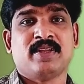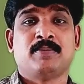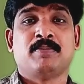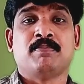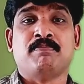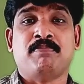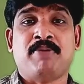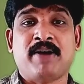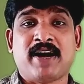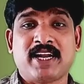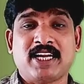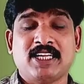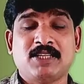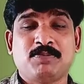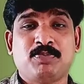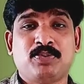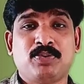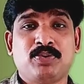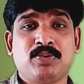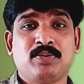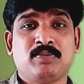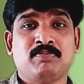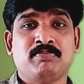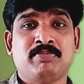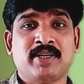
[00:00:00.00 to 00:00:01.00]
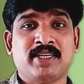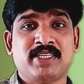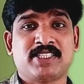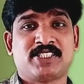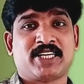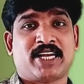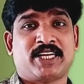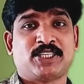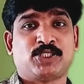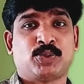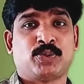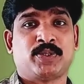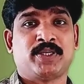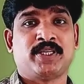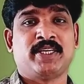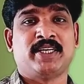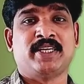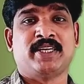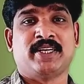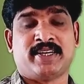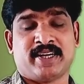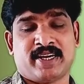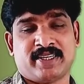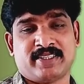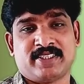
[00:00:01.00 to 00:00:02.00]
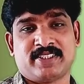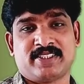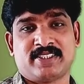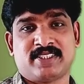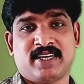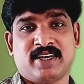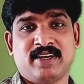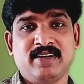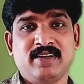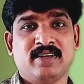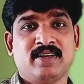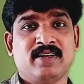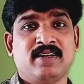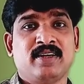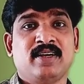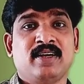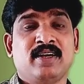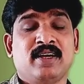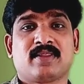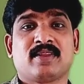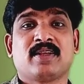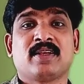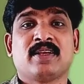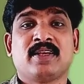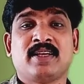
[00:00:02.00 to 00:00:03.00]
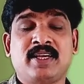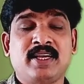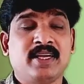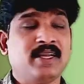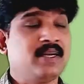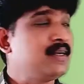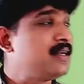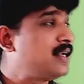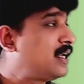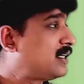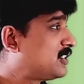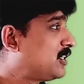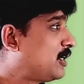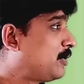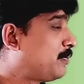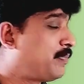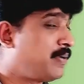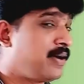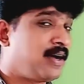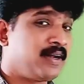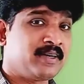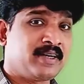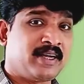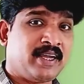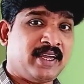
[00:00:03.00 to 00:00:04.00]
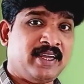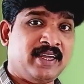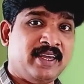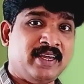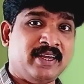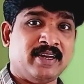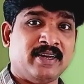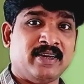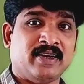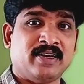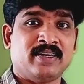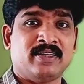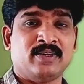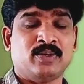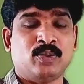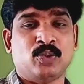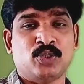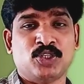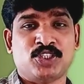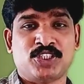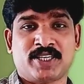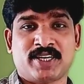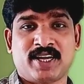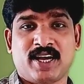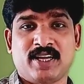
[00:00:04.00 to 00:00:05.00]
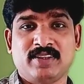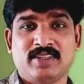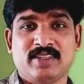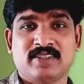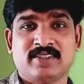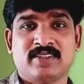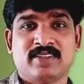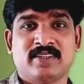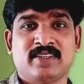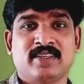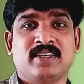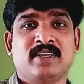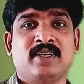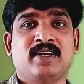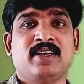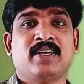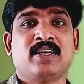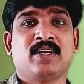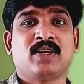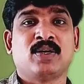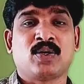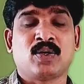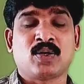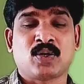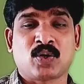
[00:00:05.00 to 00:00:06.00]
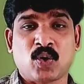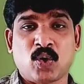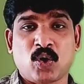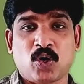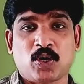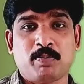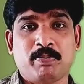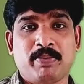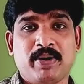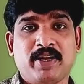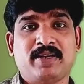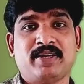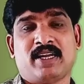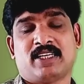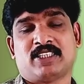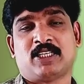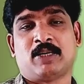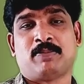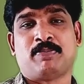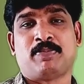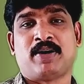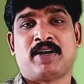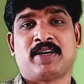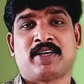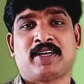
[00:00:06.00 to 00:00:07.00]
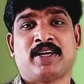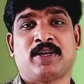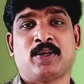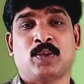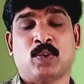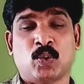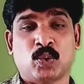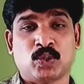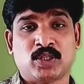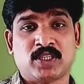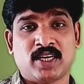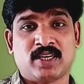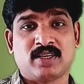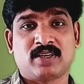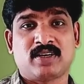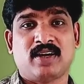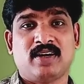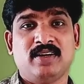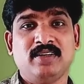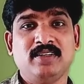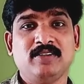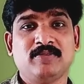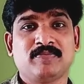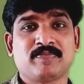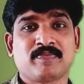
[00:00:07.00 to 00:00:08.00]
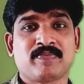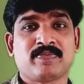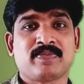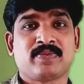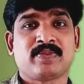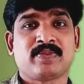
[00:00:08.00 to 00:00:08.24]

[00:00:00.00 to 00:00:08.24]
Bharatpur Bird Sanctuary in Rajasthan, Gir National Park in Gujarat, Corbett National Park in Uttarakhand,